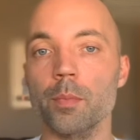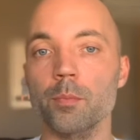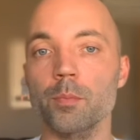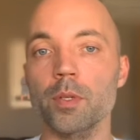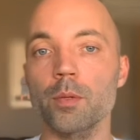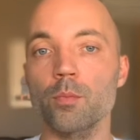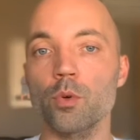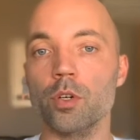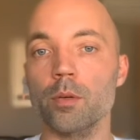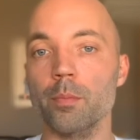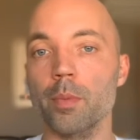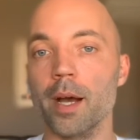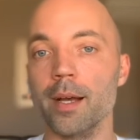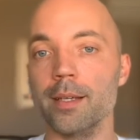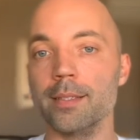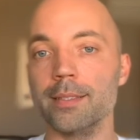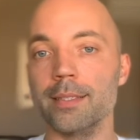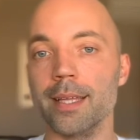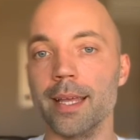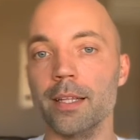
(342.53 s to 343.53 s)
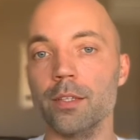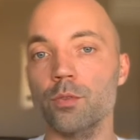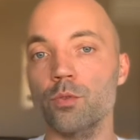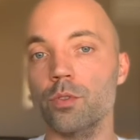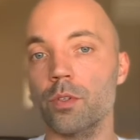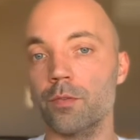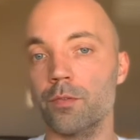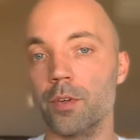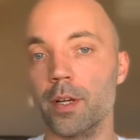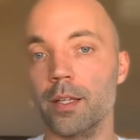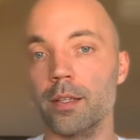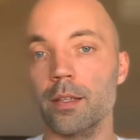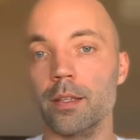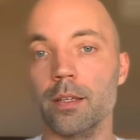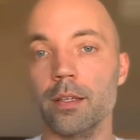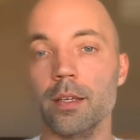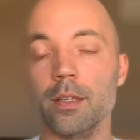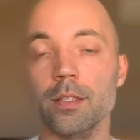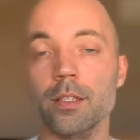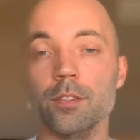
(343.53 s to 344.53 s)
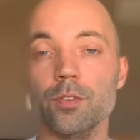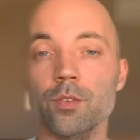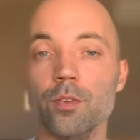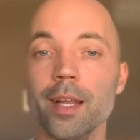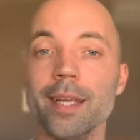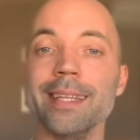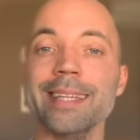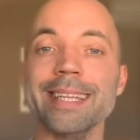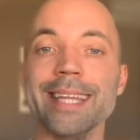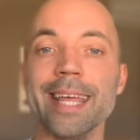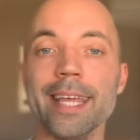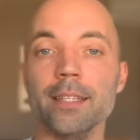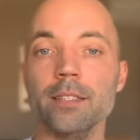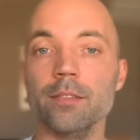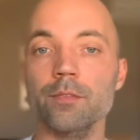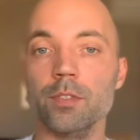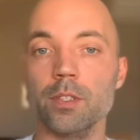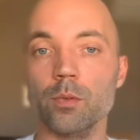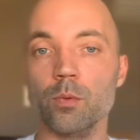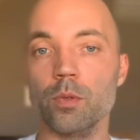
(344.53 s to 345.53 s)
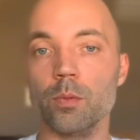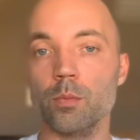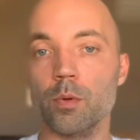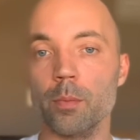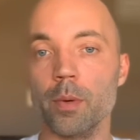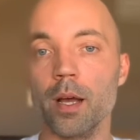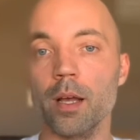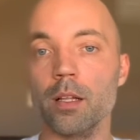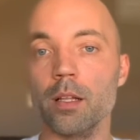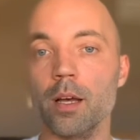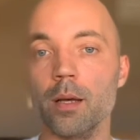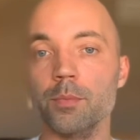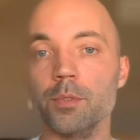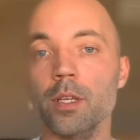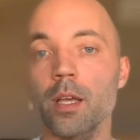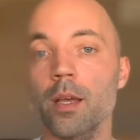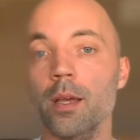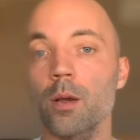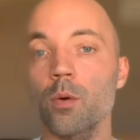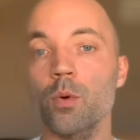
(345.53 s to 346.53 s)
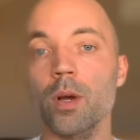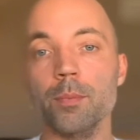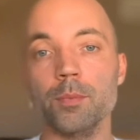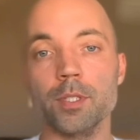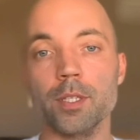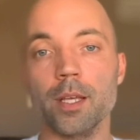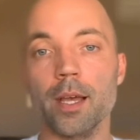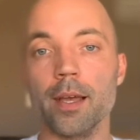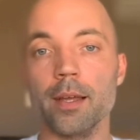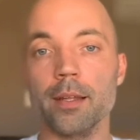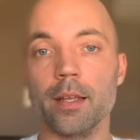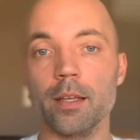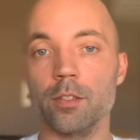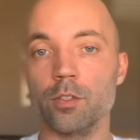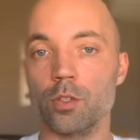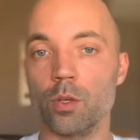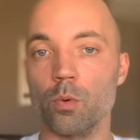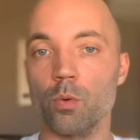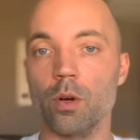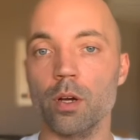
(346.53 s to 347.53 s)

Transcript: be more robust and user-friendly, and integrate natively with mobile apps, website, and so